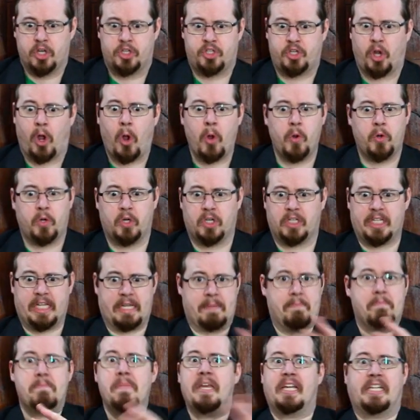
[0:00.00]
totally
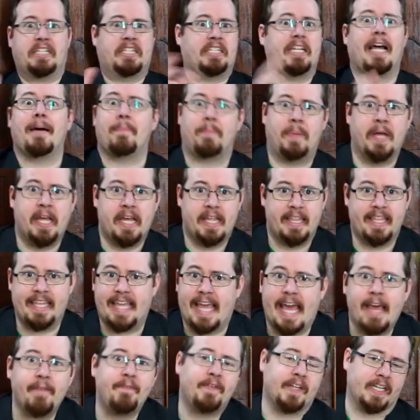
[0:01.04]
mix up
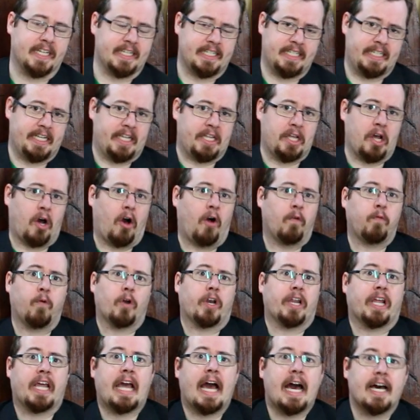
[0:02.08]
the efficacy of
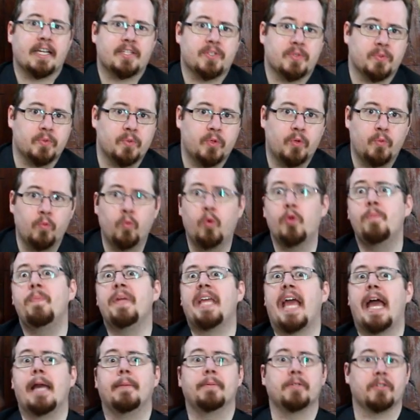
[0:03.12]
what a castle would
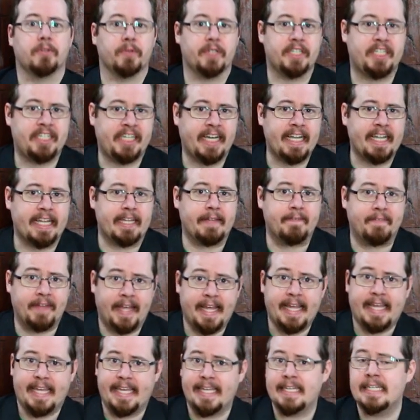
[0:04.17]
be able to achieve
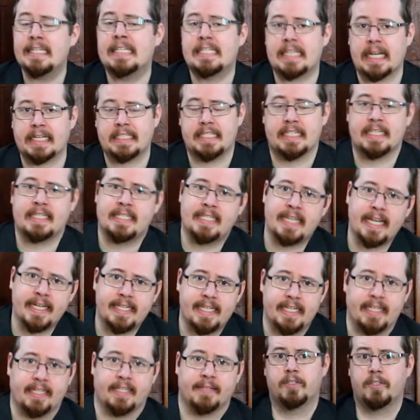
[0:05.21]
in such a
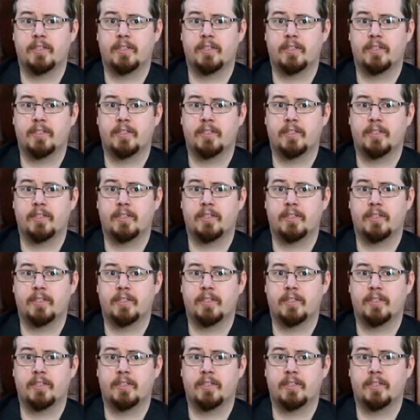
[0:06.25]
setting,